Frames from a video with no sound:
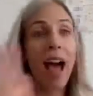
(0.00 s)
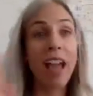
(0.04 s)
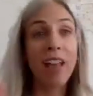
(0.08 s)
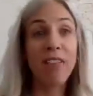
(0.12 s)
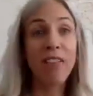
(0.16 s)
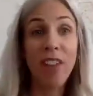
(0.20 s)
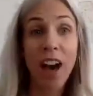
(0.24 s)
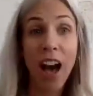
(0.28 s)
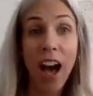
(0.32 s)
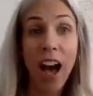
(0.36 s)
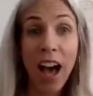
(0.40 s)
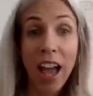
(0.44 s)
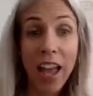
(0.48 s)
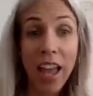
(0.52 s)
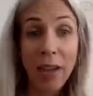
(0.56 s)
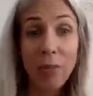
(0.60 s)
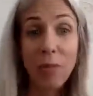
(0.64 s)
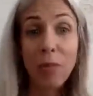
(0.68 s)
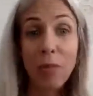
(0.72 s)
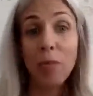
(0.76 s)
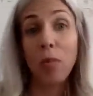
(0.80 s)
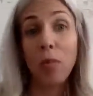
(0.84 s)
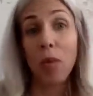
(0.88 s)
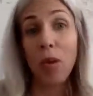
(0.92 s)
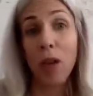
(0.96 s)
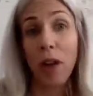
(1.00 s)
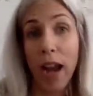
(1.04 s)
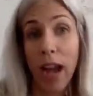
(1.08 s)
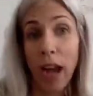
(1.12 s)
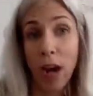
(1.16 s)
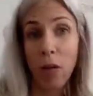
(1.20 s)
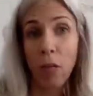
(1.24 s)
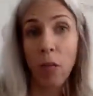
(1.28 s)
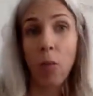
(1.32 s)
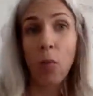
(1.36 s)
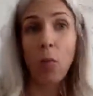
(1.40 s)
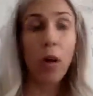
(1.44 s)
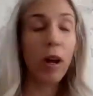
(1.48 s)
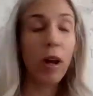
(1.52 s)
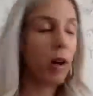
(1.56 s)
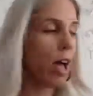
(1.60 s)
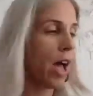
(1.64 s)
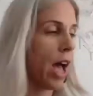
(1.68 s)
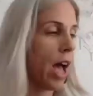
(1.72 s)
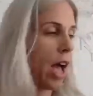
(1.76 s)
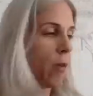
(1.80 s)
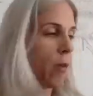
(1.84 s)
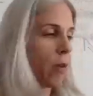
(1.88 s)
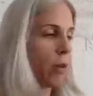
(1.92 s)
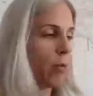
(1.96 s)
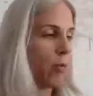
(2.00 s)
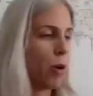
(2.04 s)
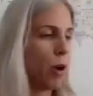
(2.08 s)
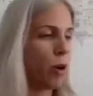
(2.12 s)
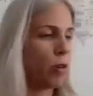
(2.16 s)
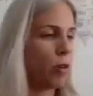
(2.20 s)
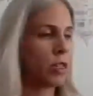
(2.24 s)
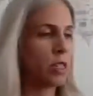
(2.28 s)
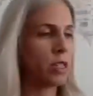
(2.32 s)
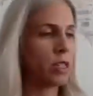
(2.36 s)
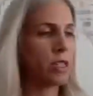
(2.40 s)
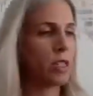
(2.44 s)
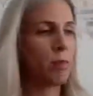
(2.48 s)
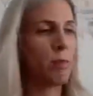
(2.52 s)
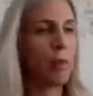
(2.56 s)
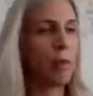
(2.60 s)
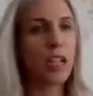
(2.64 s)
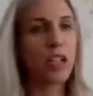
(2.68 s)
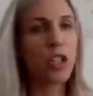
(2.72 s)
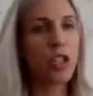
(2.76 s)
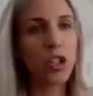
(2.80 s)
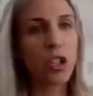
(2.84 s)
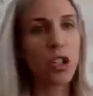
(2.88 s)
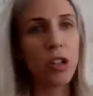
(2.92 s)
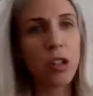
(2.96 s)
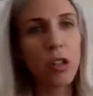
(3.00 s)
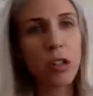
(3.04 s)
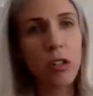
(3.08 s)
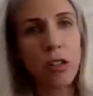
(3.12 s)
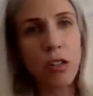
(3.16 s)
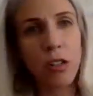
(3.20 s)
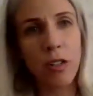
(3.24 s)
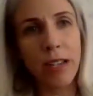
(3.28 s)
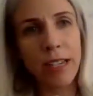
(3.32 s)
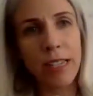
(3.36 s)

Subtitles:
vibe, what I would post as a picture. So I